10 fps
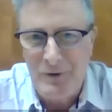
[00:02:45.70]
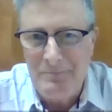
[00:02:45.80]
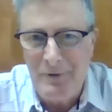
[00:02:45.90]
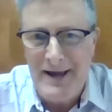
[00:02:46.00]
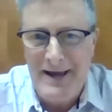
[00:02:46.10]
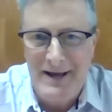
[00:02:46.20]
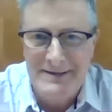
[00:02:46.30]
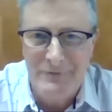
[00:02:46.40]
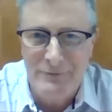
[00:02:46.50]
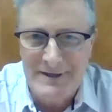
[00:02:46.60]
to buy a house,
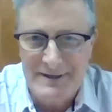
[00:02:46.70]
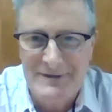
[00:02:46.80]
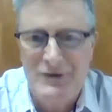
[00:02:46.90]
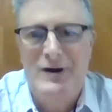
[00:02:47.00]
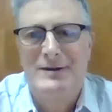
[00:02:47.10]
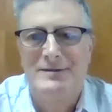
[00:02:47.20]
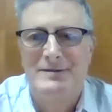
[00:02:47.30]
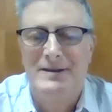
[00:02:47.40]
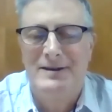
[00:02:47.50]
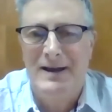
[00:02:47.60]
everyone's excited,
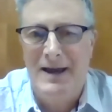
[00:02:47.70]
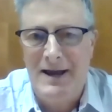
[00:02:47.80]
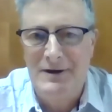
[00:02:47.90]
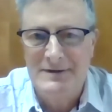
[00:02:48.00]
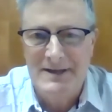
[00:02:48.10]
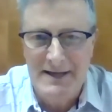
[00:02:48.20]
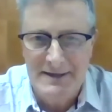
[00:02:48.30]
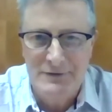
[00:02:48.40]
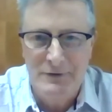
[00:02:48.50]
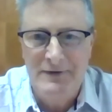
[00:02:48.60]
and you say, here's
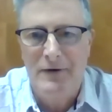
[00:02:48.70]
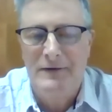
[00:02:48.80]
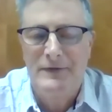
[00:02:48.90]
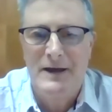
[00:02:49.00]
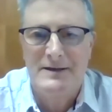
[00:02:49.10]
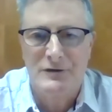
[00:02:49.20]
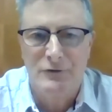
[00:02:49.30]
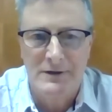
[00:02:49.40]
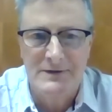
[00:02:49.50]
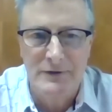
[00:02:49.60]

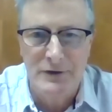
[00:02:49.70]
$35,000 for your